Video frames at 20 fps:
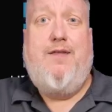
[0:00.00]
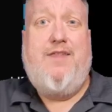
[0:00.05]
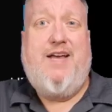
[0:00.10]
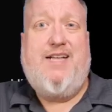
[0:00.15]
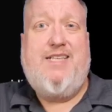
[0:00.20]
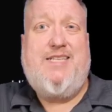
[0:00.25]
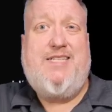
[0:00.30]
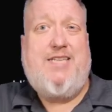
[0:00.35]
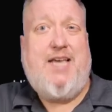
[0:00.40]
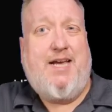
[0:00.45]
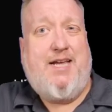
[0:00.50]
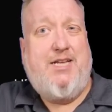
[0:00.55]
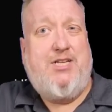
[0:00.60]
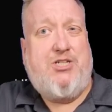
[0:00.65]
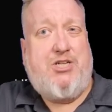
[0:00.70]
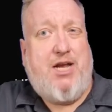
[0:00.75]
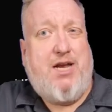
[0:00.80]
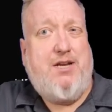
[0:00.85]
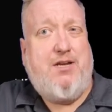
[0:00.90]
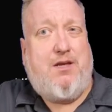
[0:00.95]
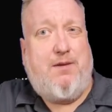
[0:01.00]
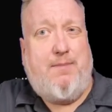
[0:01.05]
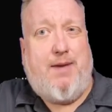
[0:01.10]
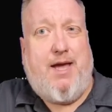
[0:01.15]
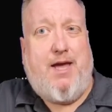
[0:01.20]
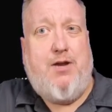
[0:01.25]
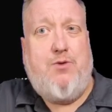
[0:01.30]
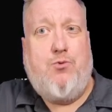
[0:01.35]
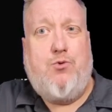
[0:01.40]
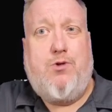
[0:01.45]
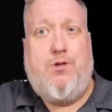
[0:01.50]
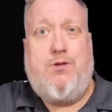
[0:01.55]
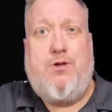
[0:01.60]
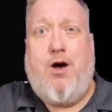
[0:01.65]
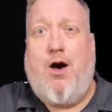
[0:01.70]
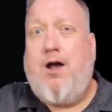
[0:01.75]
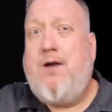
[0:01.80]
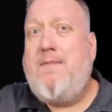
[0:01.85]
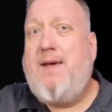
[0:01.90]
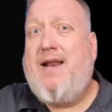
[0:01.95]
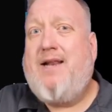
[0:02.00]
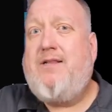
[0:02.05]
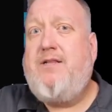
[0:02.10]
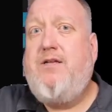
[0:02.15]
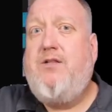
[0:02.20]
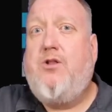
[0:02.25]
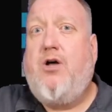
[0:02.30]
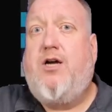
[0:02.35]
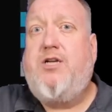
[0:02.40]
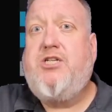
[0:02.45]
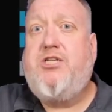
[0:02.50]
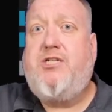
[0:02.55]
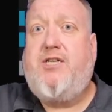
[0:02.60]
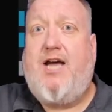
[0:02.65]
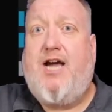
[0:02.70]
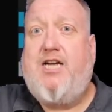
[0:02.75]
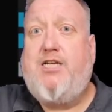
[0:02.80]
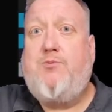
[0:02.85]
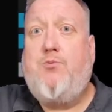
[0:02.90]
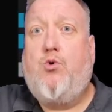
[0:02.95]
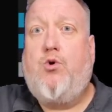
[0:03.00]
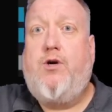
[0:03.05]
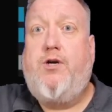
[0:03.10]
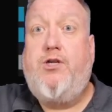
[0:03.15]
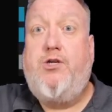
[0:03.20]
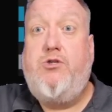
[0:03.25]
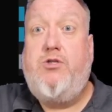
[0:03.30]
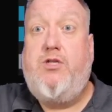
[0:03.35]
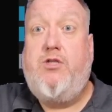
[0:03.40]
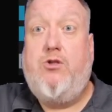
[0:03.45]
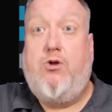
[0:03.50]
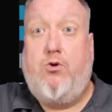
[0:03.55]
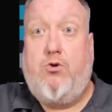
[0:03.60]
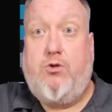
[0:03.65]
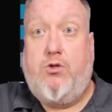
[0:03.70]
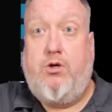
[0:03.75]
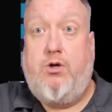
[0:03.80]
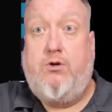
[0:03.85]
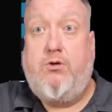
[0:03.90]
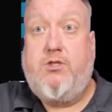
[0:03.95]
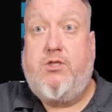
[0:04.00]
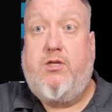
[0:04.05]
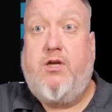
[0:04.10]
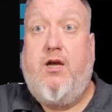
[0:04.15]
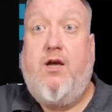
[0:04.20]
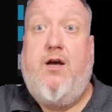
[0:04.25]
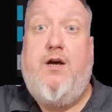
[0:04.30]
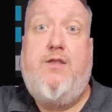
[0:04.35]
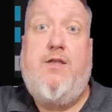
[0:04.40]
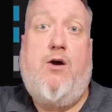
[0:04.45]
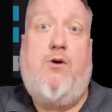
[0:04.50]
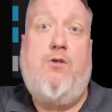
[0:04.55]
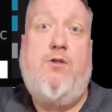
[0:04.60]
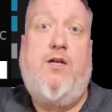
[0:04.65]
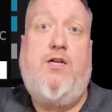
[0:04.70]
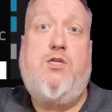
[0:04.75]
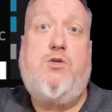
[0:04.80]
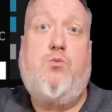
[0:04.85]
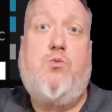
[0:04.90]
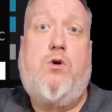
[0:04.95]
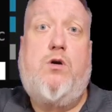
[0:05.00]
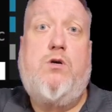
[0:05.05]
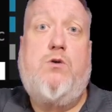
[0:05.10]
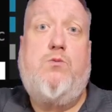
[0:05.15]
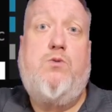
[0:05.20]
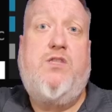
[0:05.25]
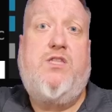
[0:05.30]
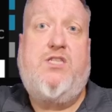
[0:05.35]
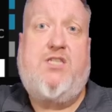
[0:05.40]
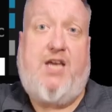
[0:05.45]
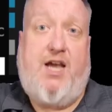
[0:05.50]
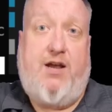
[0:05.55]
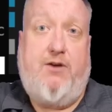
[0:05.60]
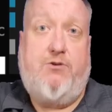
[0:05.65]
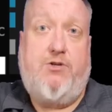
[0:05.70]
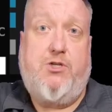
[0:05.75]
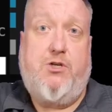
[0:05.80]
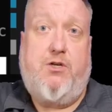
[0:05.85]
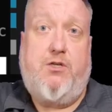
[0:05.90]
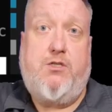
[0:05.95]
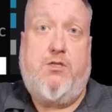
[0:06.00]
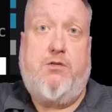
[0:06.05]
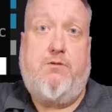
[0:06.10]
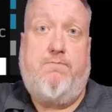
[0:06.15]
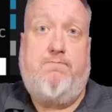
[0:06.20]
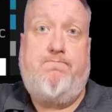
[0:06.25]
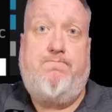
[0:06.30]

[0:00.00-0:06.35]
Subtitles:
That second chained command will automatically launch a dashboard using localhost. That will let us work with the scan results.